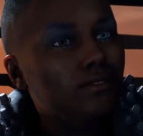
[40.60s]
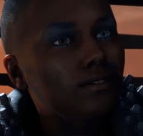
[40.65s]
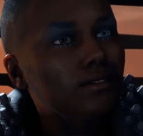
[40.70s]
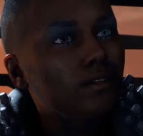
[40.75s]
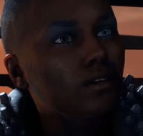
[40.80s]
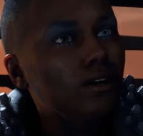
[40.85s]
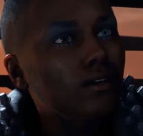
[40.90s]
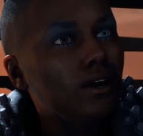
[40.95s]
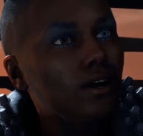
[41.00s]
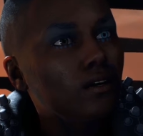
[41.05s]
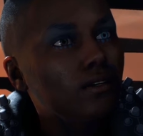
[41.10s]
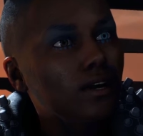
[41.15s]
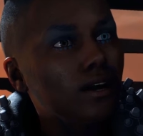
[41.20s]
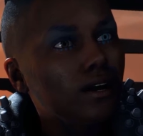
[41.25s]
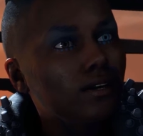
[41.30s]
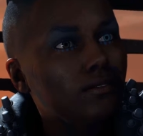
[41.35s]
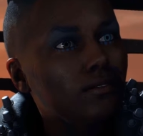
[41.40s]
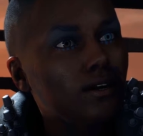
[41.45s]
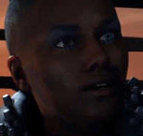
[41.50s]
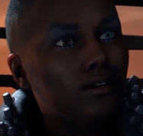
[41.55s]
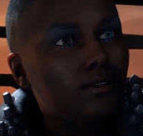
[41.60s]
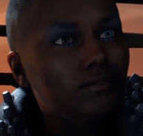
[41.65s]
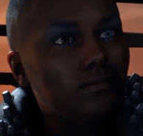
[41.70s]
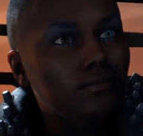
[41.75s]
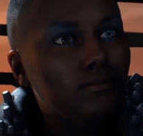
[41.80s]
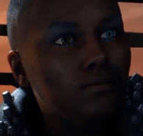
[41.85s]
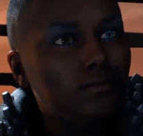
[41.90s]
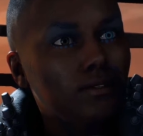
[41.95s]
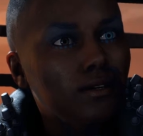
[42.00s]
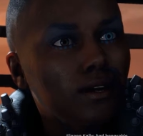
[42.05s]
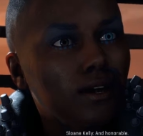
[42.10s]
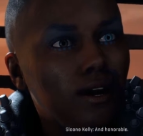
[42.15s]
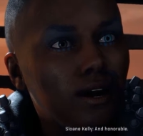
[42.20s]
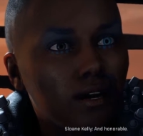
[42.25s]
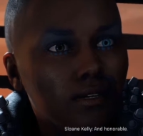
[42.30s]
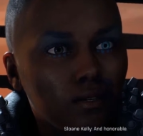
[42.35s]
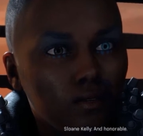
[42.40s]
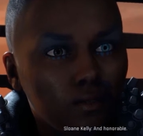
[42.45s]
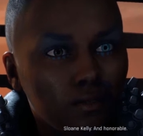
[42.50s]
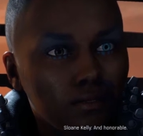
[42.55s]
an outsider.
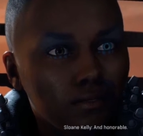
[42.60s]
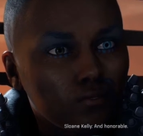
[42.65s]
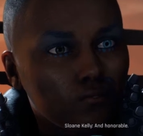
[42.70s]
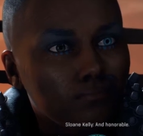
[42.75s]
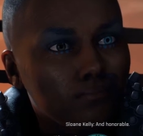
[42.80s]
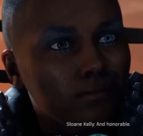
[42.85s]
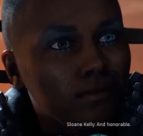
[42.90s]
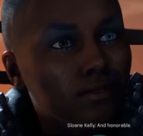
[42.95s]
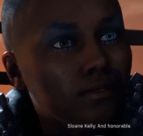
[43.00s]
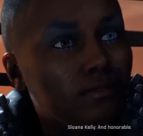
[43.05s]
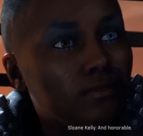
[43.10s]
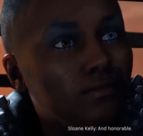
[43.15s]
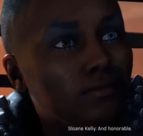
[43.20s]
And honorable.